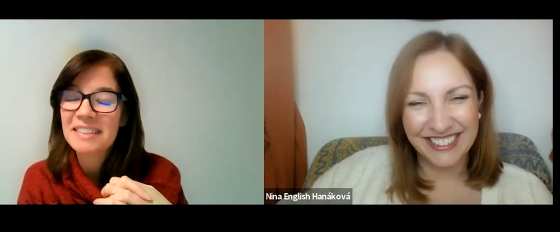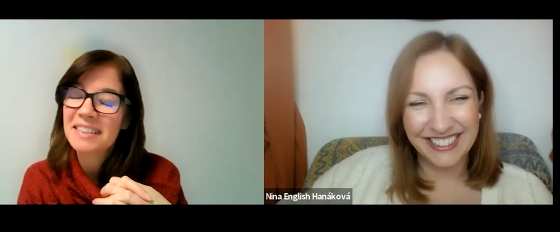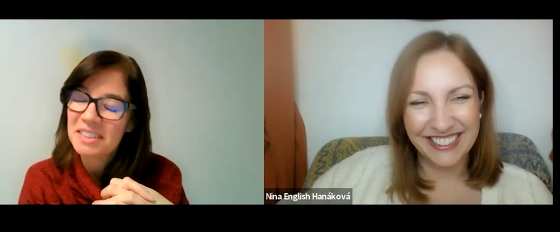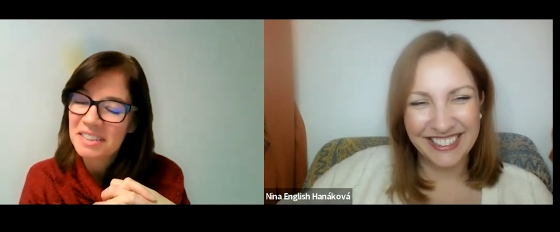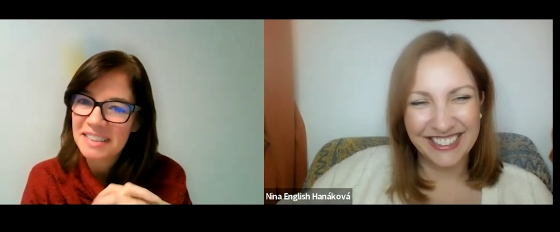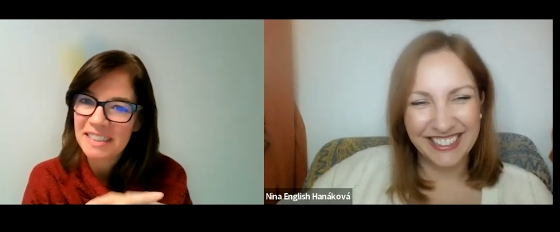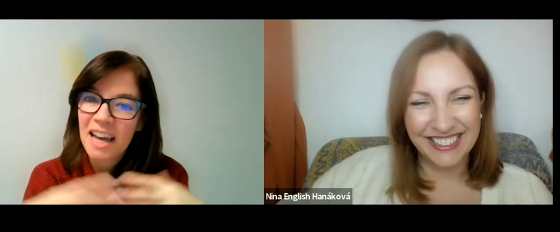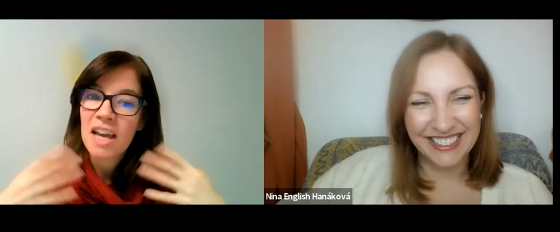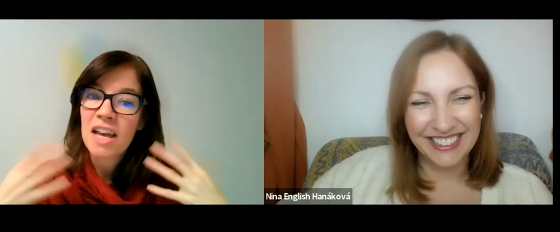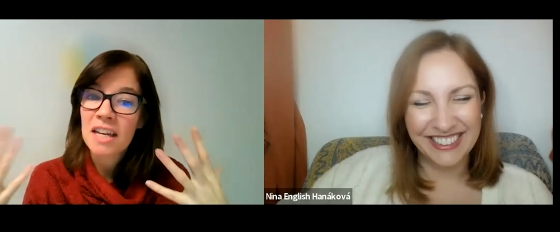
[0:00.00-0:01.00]

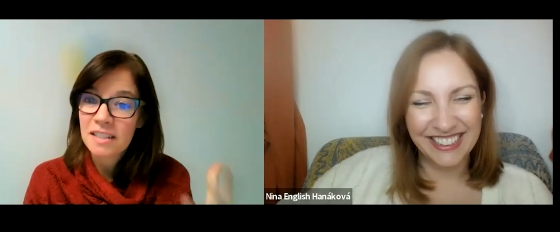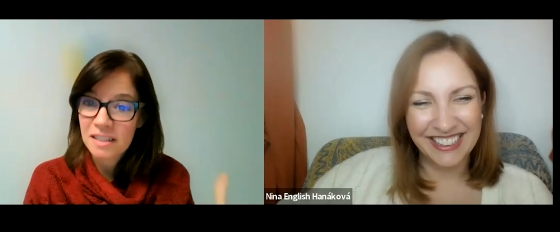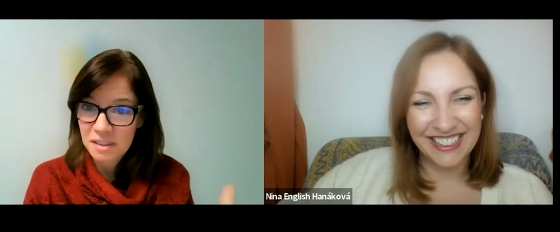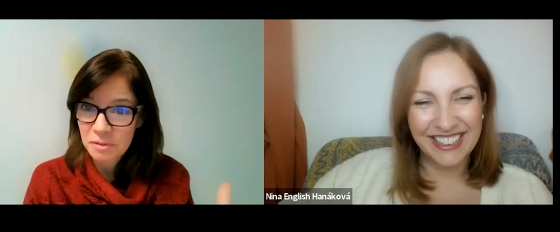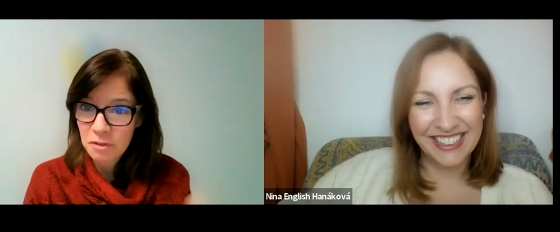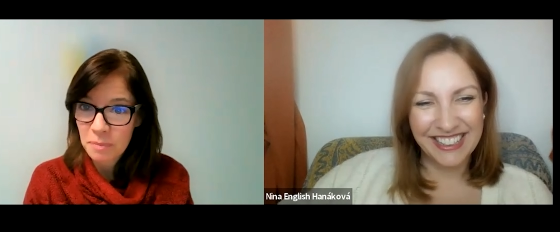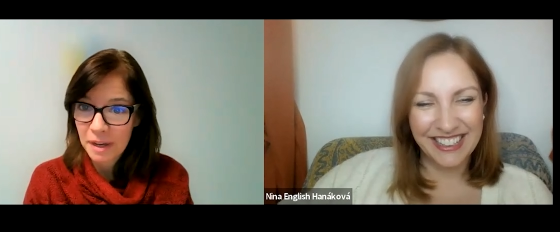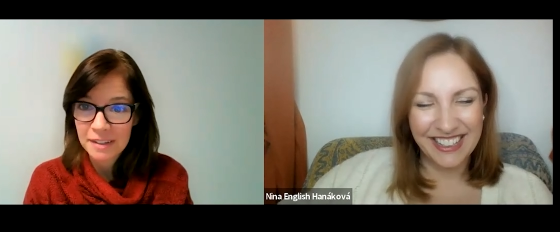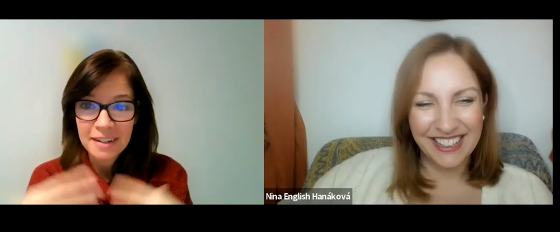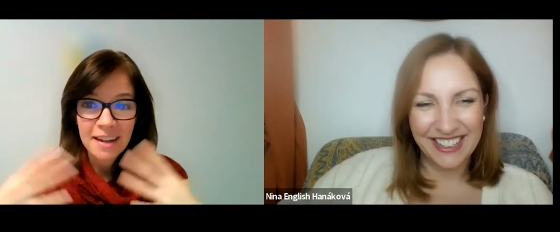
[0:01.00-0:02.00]
Speaker 1: seriously. Since we've
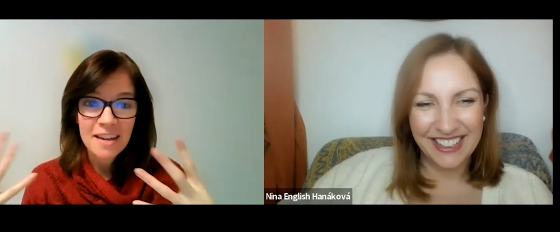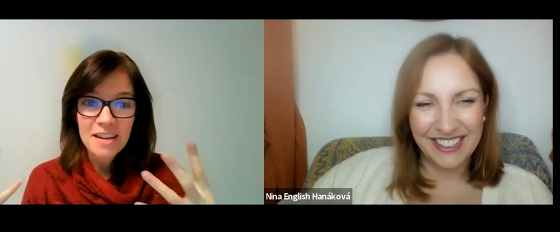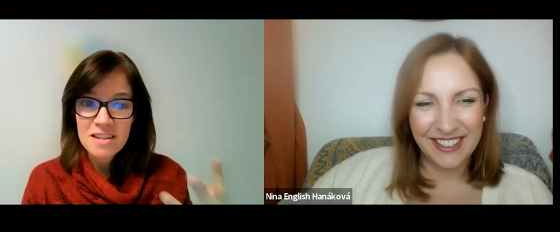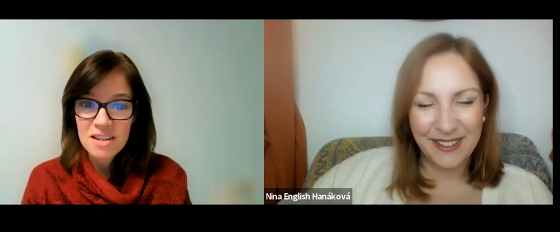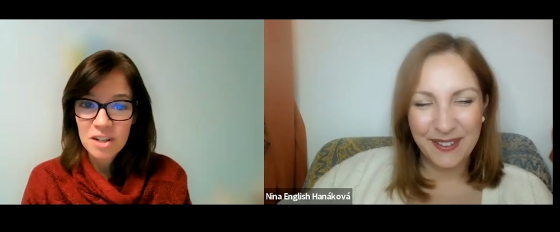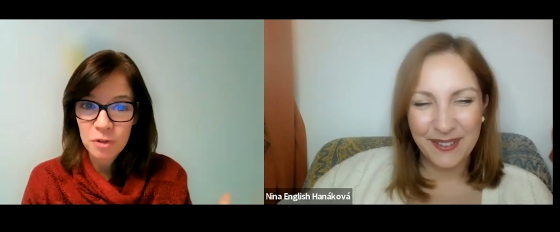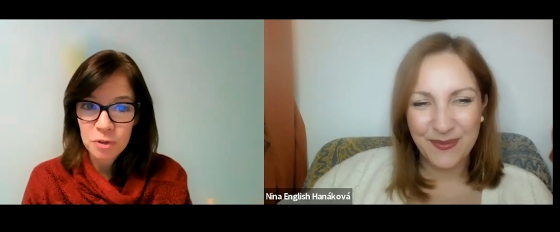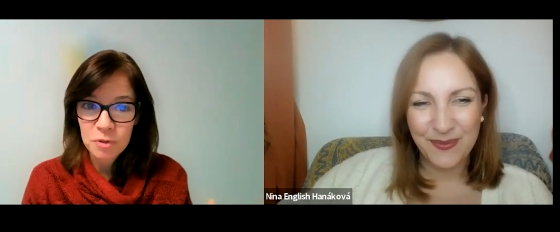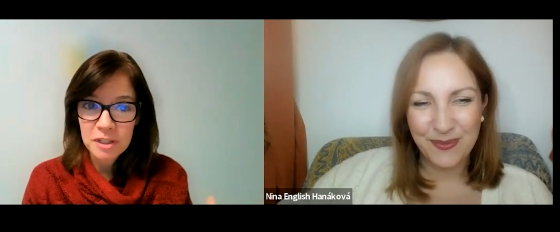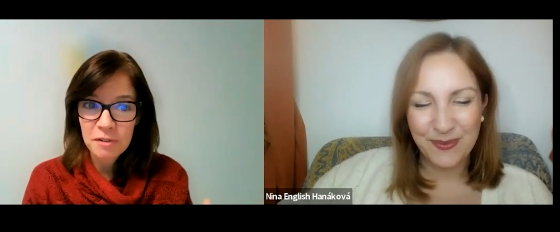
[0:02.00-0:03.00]
met, you know,
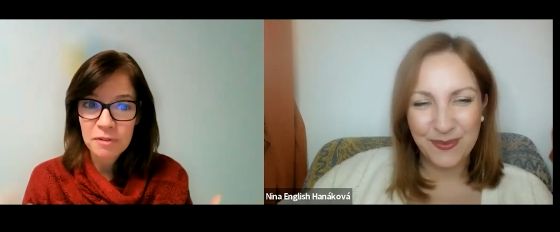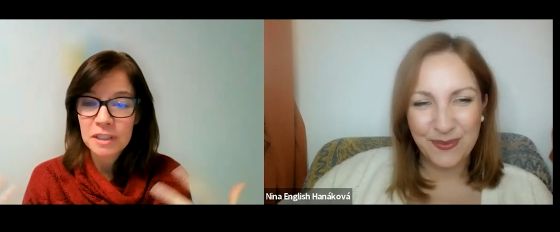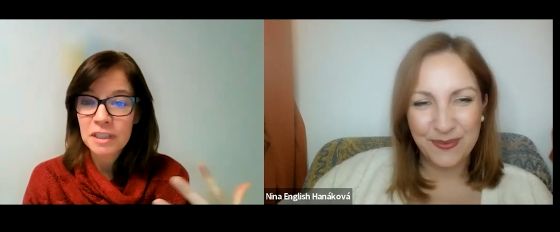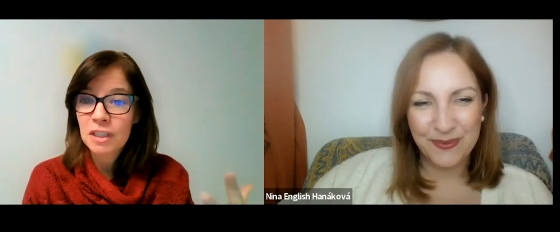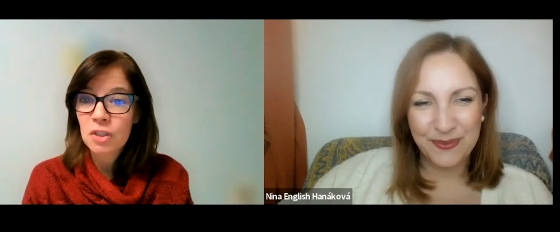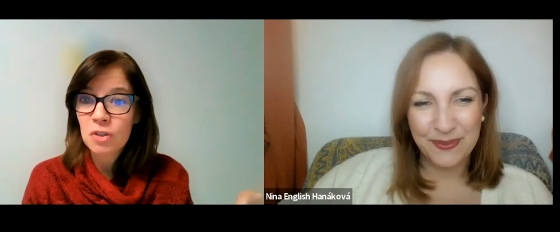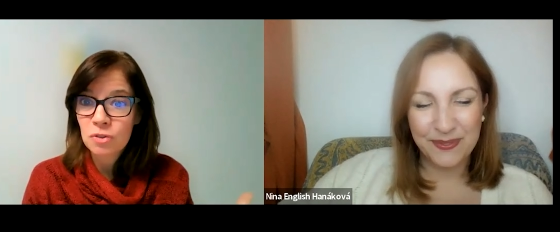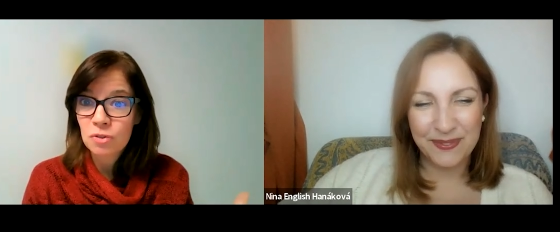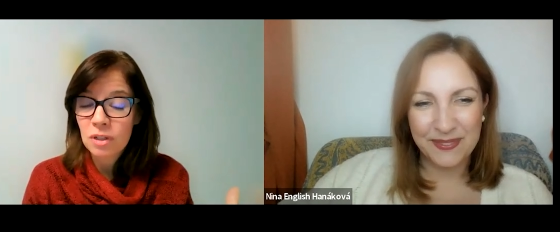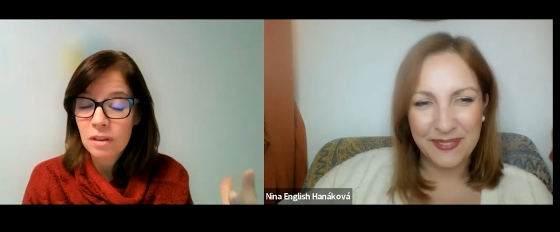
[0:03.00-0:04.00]
you definitely
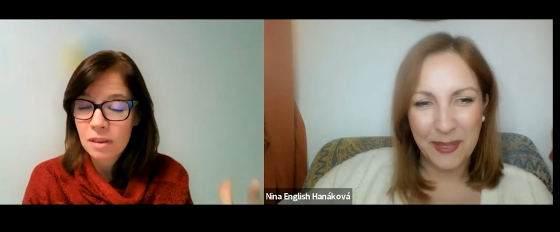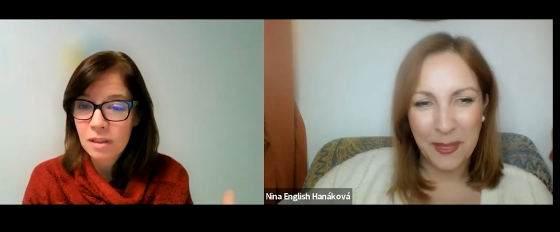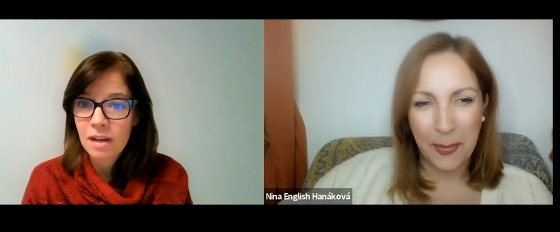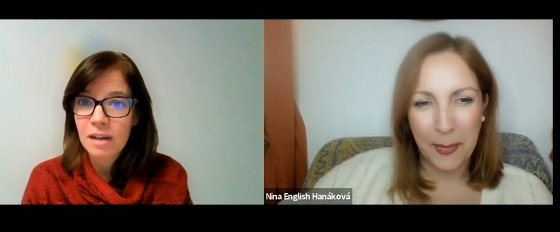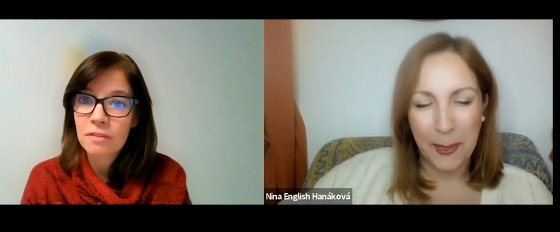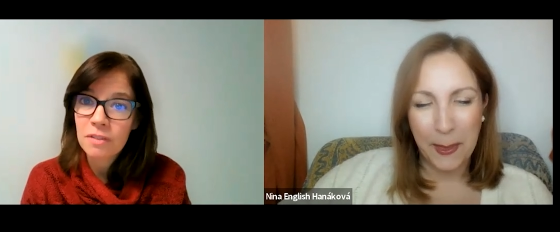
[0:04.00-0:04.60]
exude a lot of